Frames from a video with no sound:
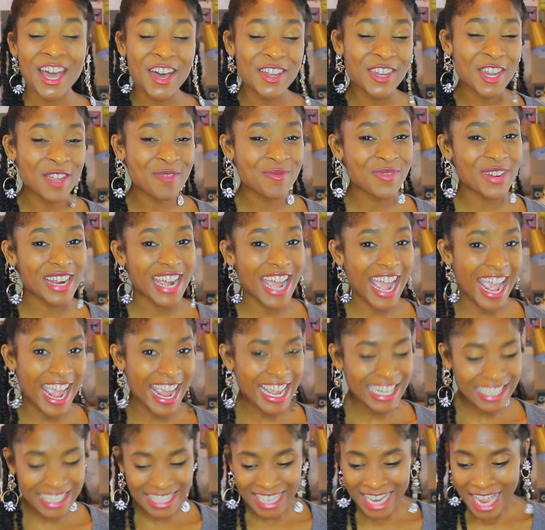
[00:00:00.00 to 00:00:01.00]
Now number
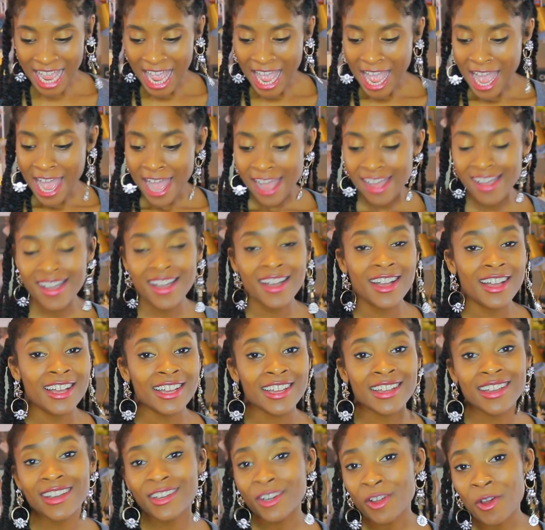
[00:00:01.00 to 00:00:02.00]
8,
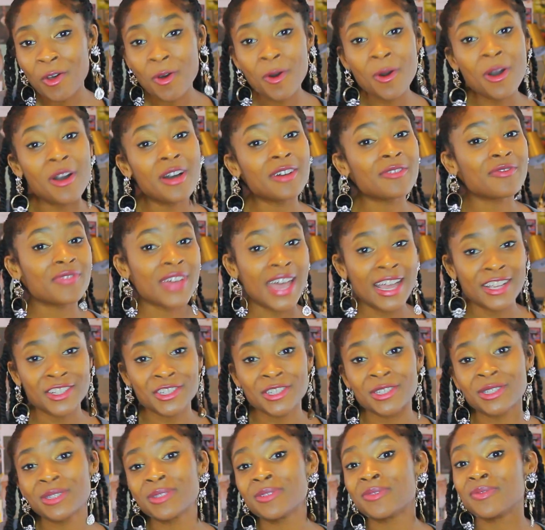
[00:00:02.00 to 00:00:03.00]
good old
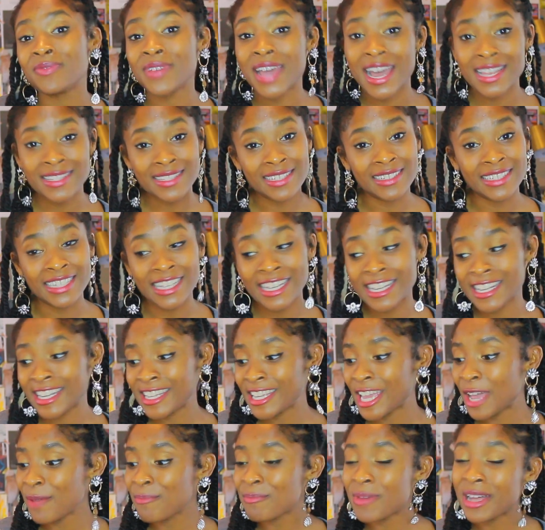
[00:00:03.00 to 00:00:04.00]
fashioned
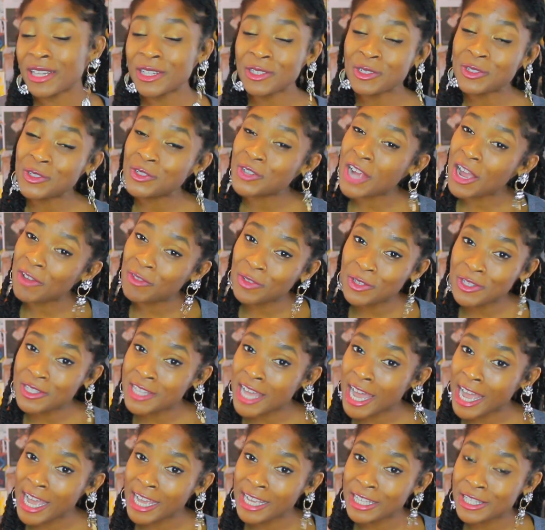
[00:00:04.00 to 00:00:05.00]
Vaseline. Yep, my little travel
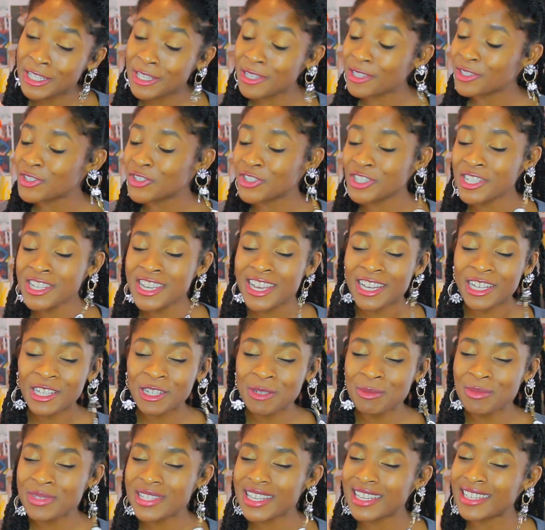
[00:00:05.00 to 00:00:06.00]
size. She
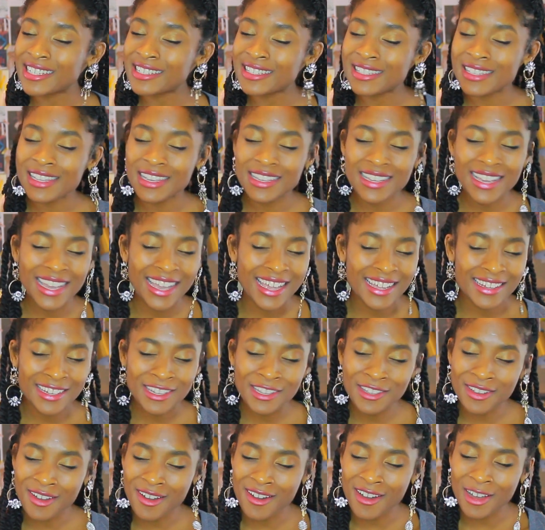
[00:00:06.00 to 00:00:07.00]
comes in
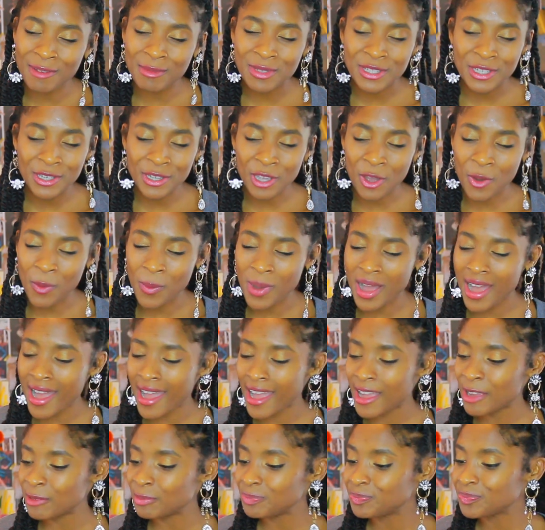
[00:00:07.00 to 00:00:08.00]
handy, y'all. I'll tell y'all
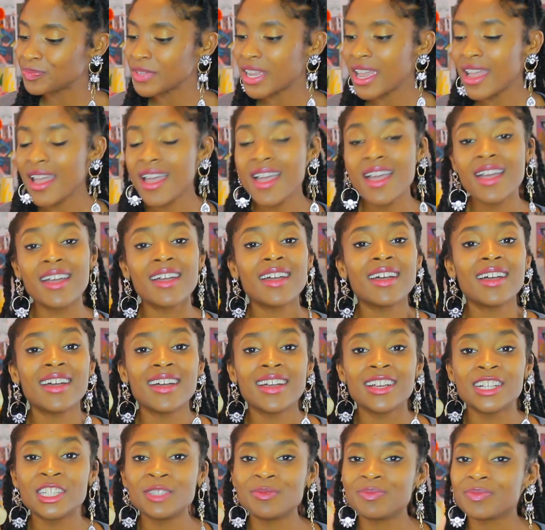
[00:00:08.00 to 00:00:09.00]
why.
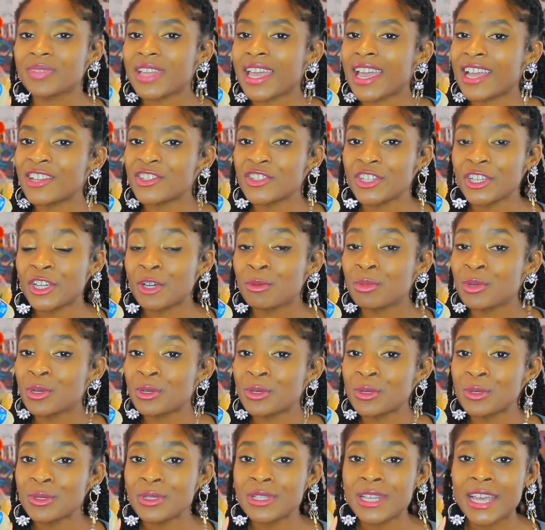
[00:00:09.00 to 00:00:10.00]
Ashy
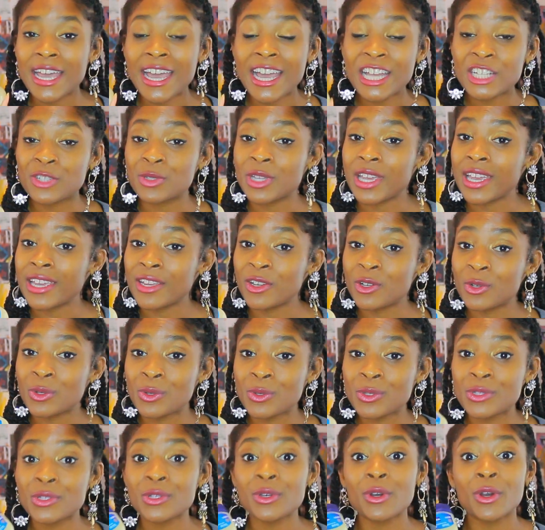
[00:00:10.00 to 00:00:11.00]
elbows, ashy
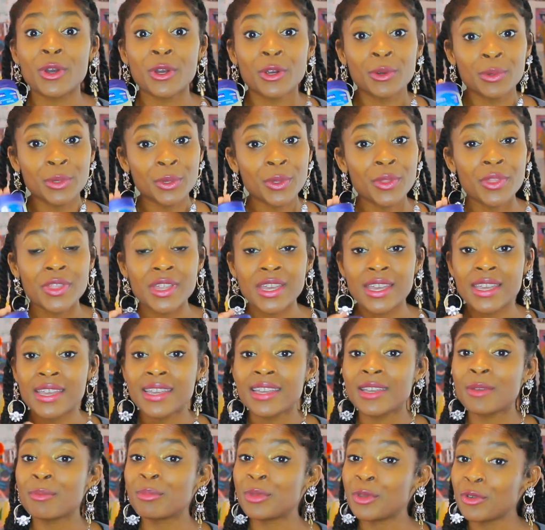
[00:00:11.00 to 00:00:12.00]
ankles are a real
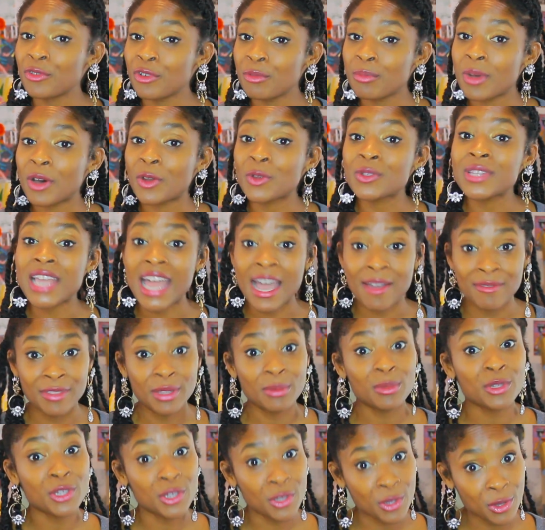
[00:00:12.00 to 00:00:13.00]
thing. Beautiful models
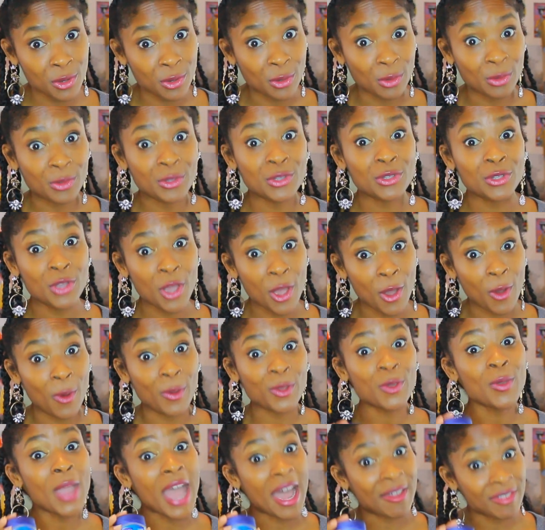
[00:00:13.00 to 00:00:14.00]
have them too,
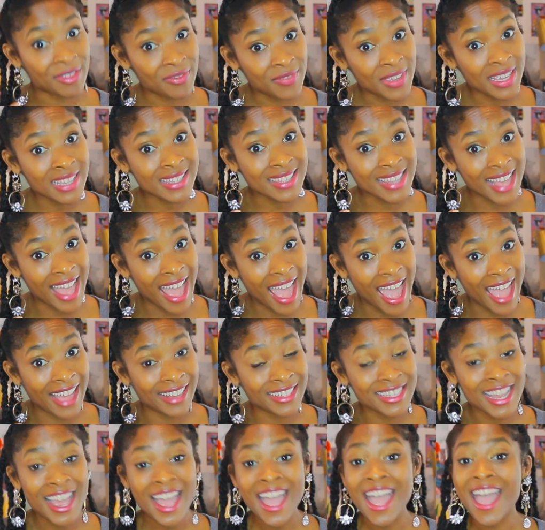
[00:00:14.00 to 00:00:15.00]
so you have to fix
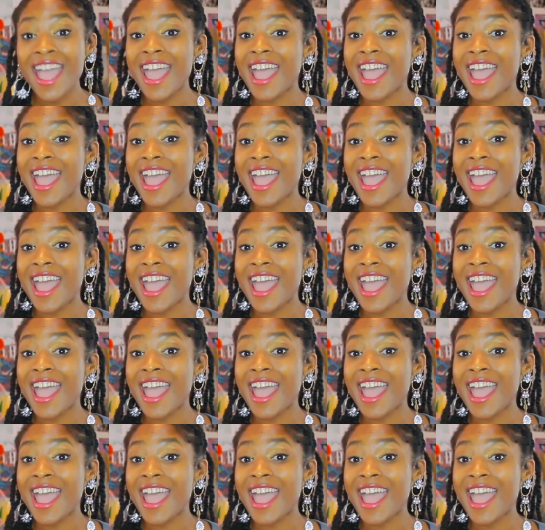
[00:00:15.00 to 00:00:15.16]
that.